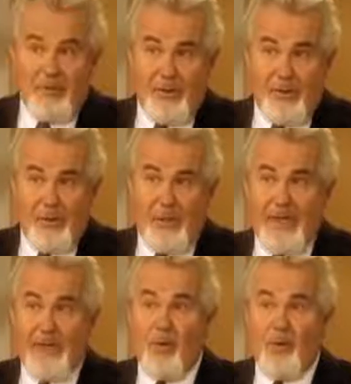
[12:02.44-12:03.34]
used as a
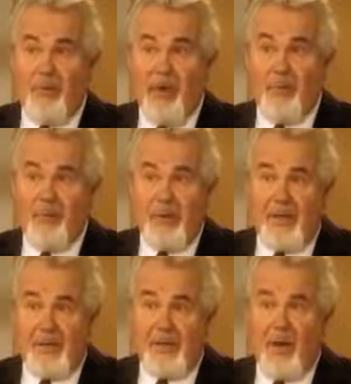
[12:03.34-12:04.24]
chemotherapy
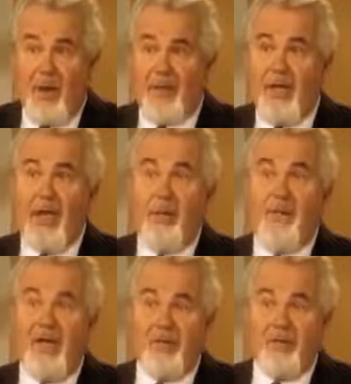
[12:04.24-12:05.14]
agent called
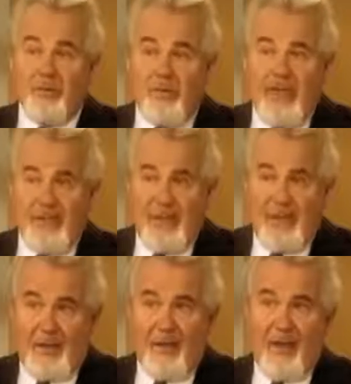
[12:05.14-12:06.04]

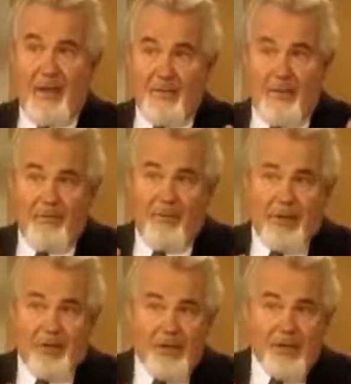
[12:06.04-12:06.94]
methotrexate. But in
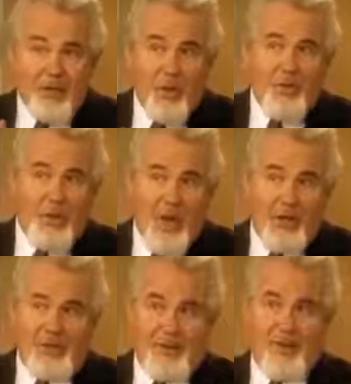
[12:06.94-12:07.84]
fact, it's so
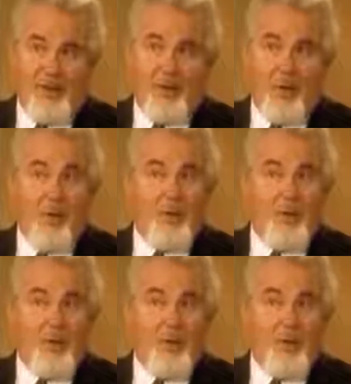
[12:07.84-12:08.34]
toxic it can